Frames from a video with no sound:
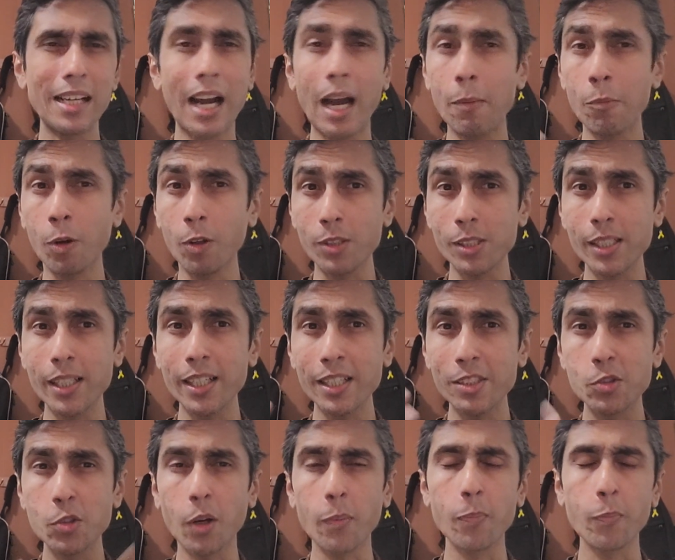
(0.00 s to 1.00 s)
I'm not saying
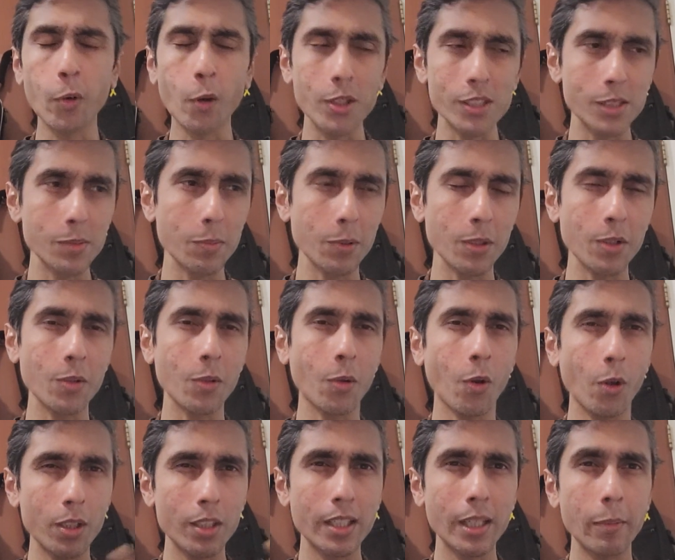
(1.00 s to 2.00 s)
it's not possible
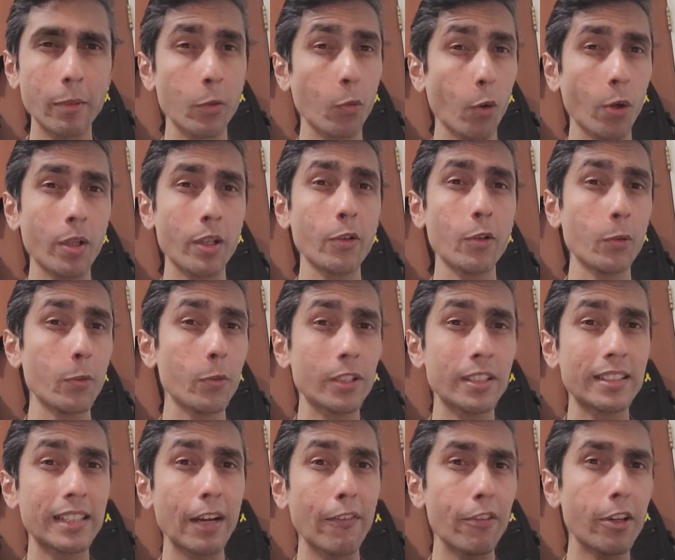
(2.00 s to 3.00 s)
all the time. You'll
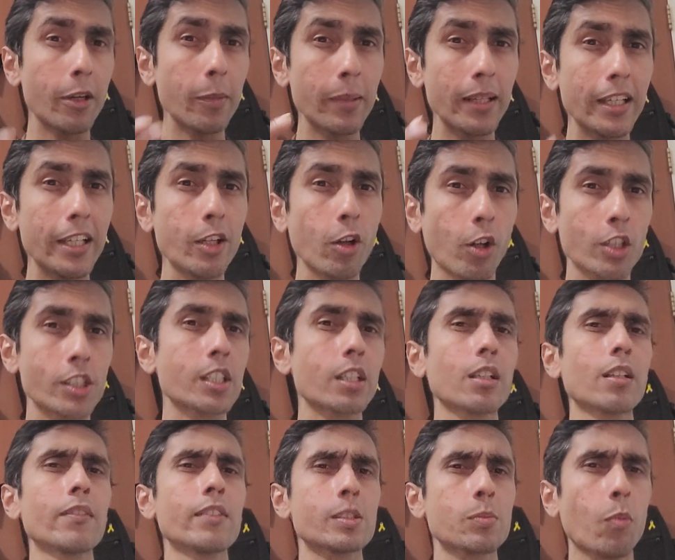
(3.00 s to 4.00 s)
definitely be
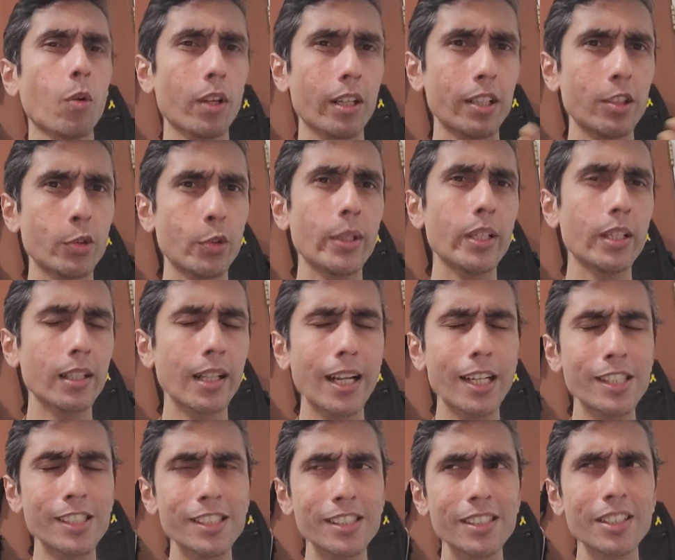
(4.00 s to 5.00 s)
illogical if it's more than 3
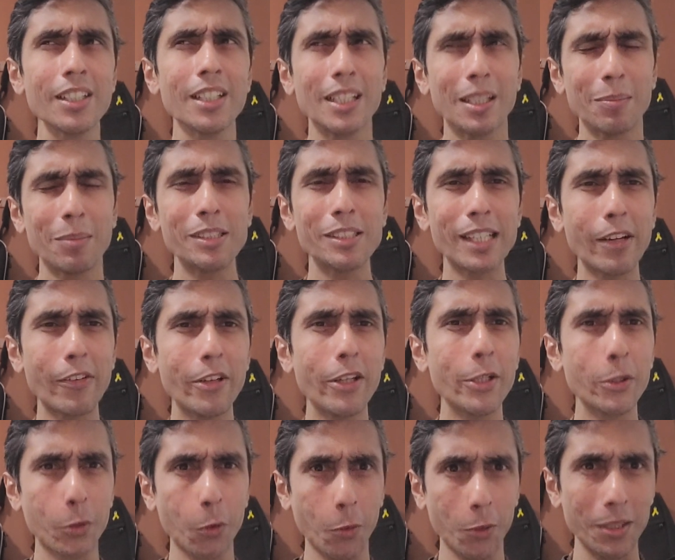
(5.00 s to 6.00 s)
clashes, but generally
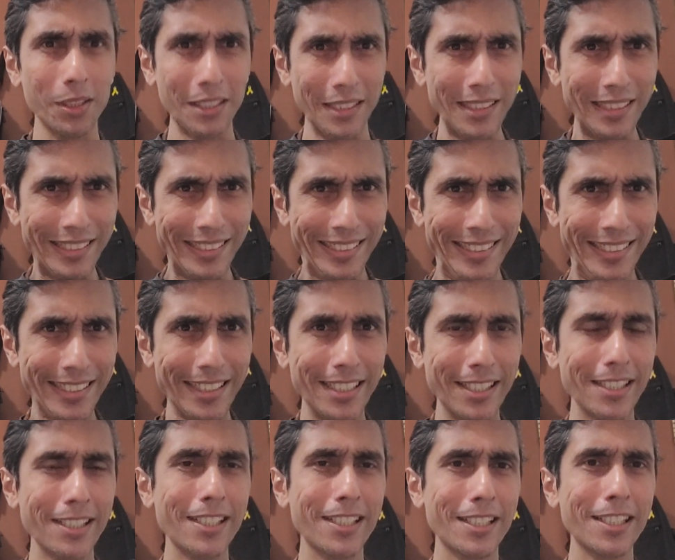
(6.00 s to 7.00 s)
you
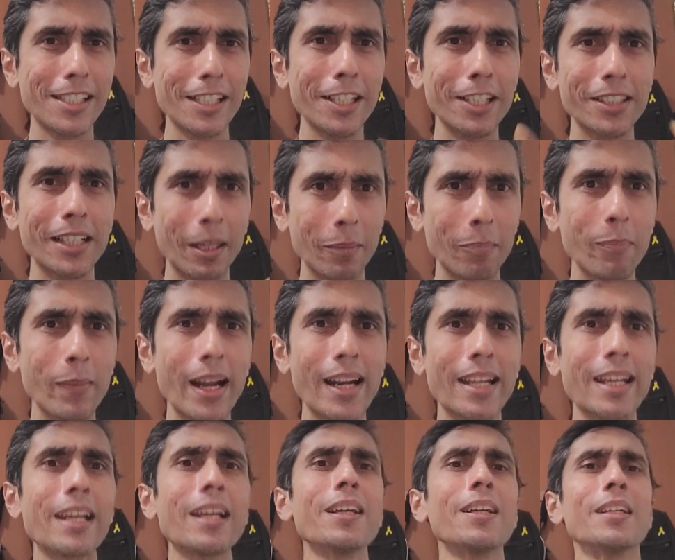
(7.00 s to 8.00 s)
don't hear that
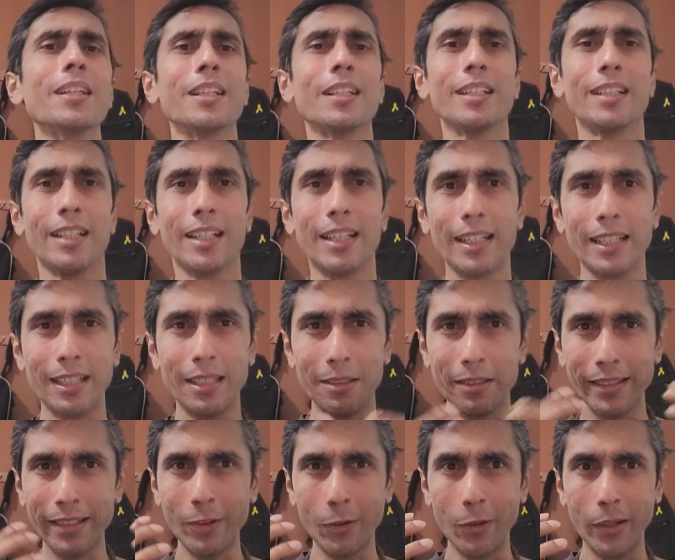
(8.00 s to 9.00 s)
many.
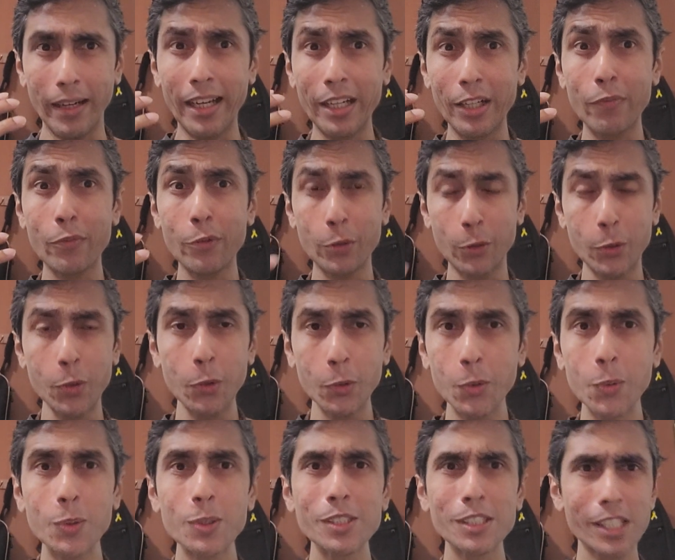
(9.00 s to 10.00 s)
And if you
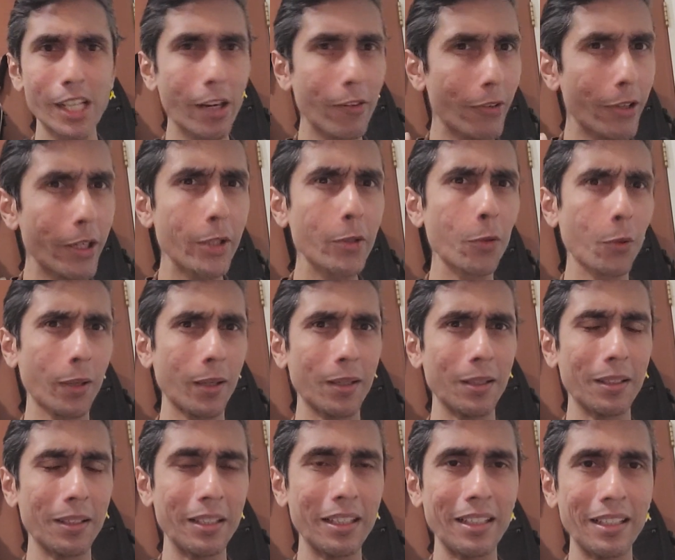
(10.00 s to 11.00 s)
do, generally you
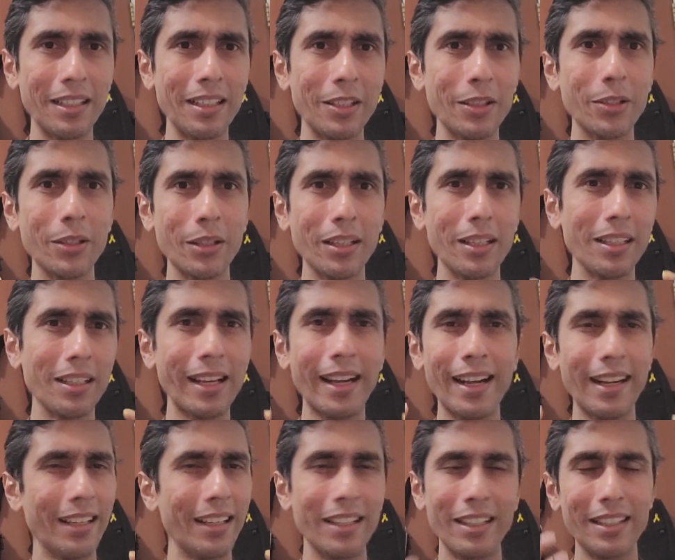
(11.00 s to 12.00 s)

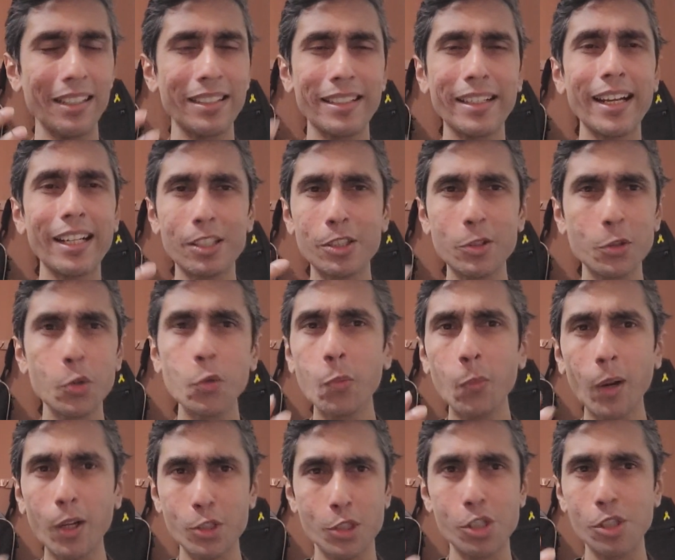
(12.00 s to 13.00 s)
don't get too
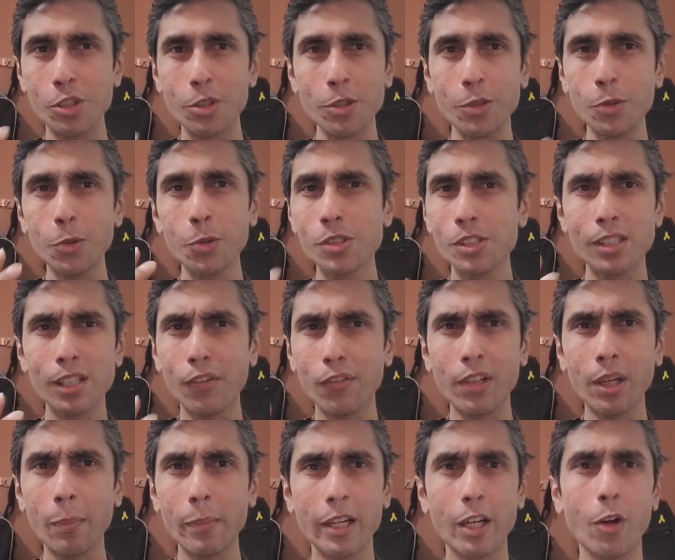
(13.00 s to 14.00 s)
much good stuff
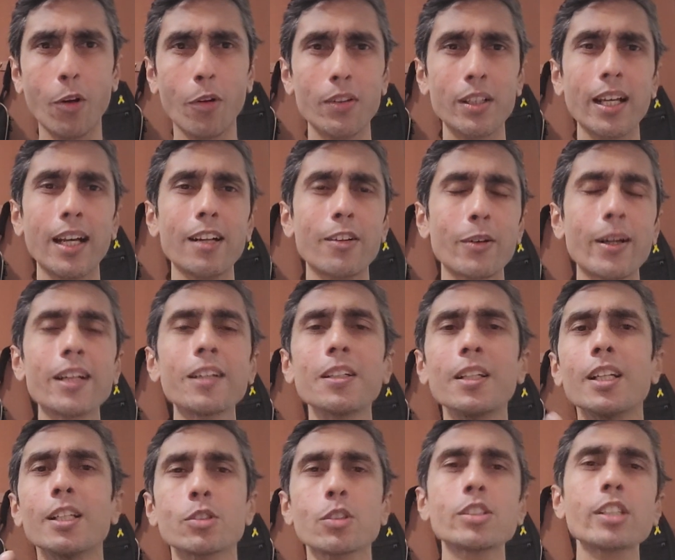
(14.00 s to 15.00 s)
coming out of that, right?
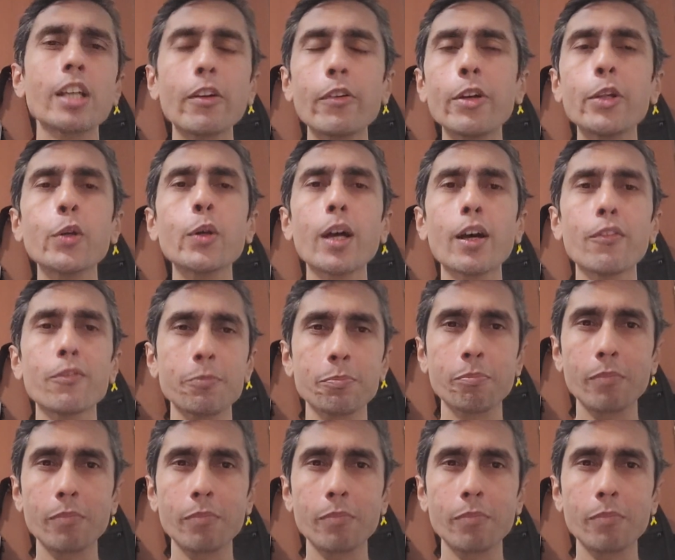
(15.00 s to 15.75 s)
So generally you have